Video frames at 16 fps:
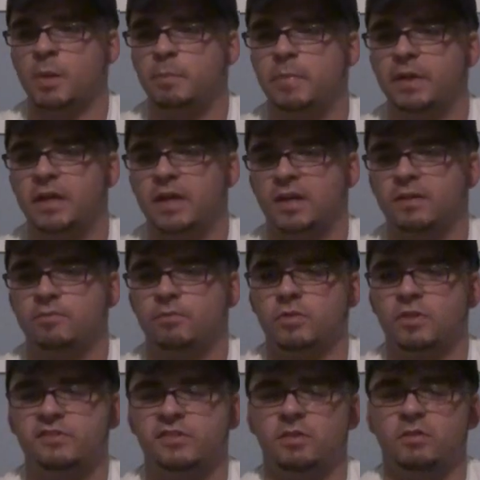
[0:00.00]
be careful,
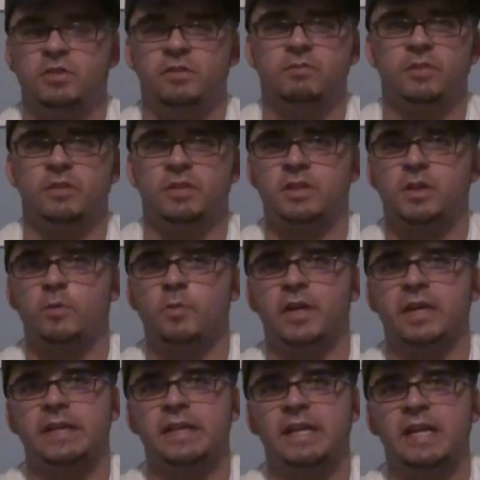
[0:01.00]
because you really don't
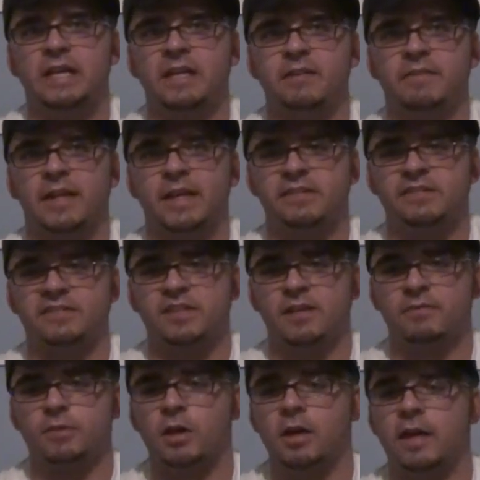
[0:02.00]
want to get any of that
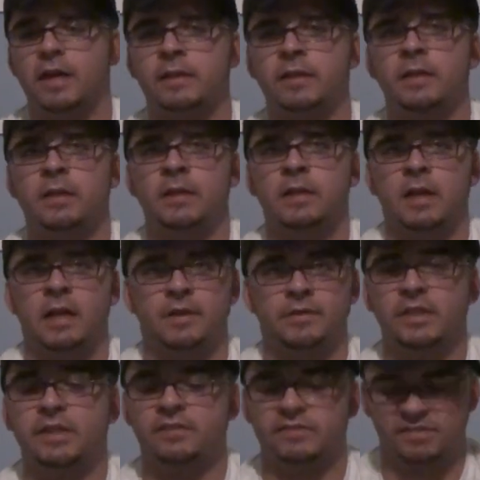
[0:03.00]
stuff caught on
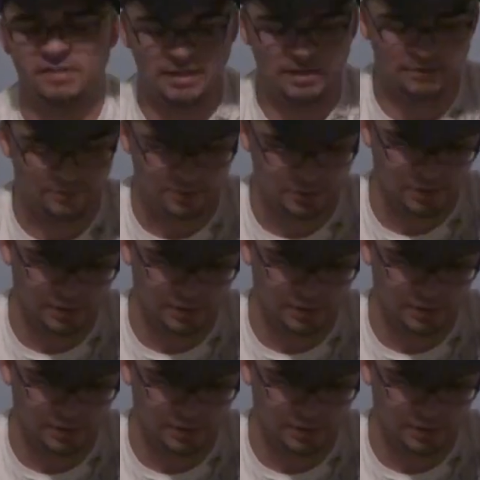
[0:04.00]
the inside of your